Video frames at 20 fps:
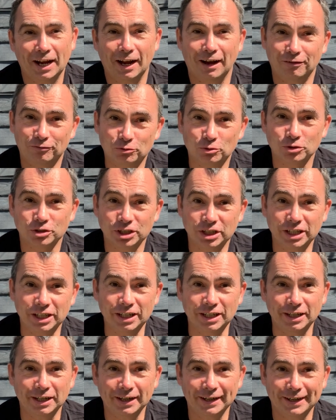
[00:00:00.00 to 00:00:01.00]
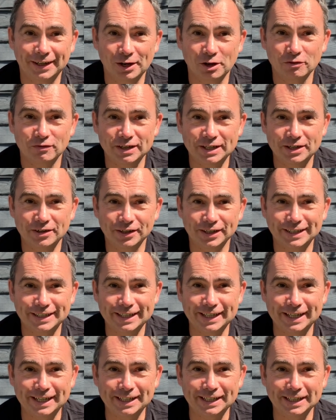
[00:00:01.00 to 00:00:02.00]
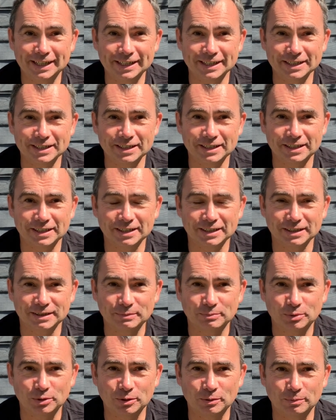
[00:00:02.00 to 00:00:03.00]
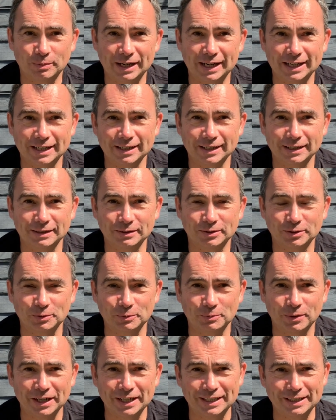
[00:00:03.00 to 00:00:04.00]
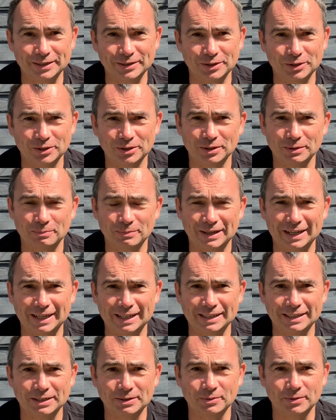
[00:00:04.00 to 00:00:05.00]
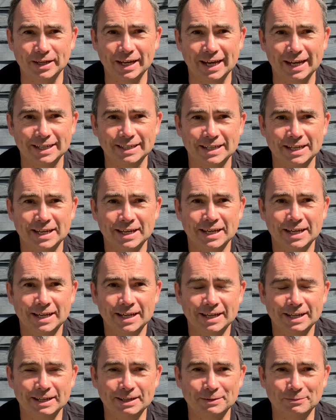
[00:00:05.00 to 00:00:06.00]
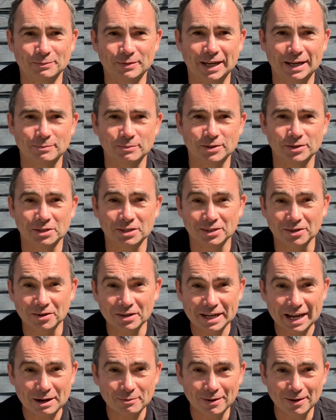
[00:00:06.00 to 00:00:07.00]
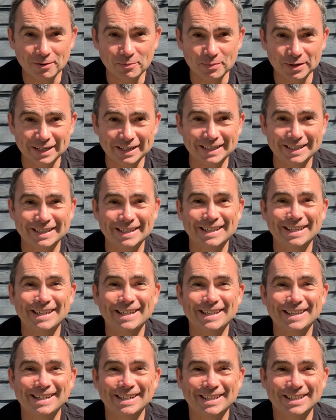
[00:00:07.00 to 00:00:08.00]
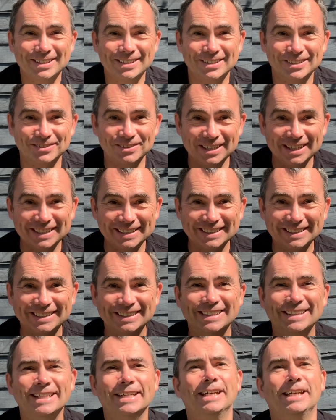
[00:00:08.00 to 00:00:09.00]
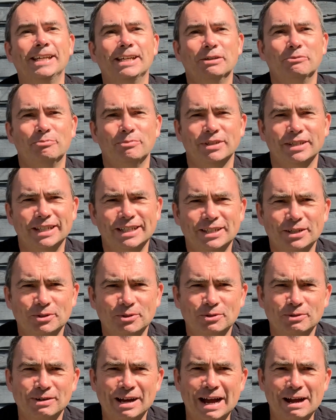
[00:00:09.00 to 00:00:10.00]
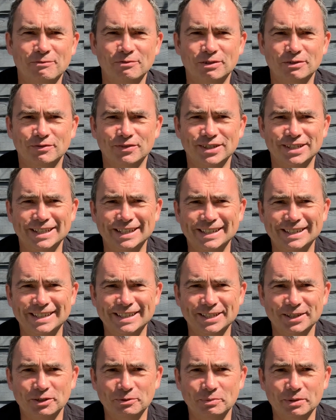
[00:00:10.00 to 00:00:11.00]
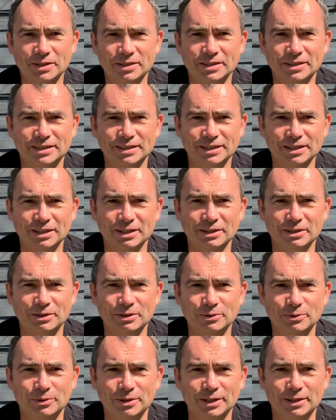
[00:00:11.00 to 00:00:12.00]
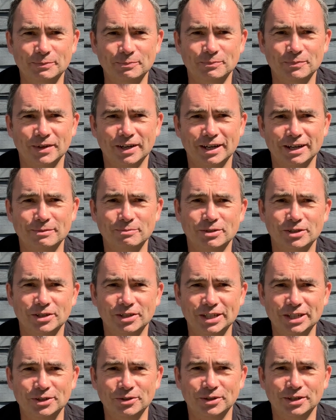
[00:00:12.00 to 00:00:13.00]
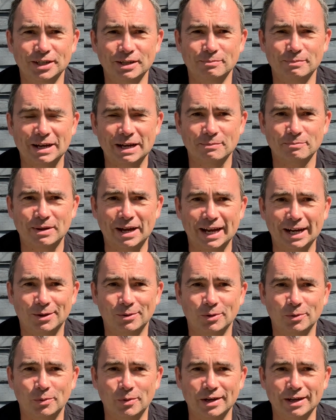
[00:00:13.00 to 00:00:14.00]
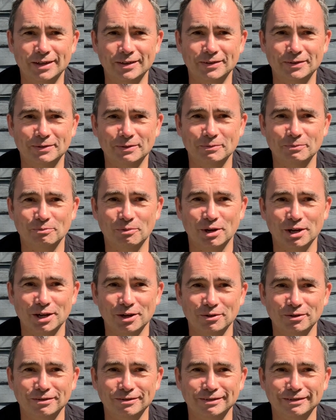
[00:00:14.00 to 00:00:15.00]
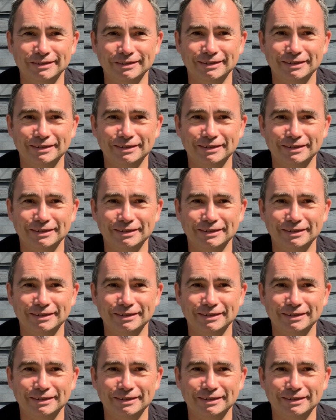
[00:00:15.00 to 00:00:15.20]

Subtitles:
Unfortunately, COVID-19 has took pay to a lot of plans that we had. Campsites are now opening, great, but they don't all have the facilities open. So I'm certainly not going to backpack with my own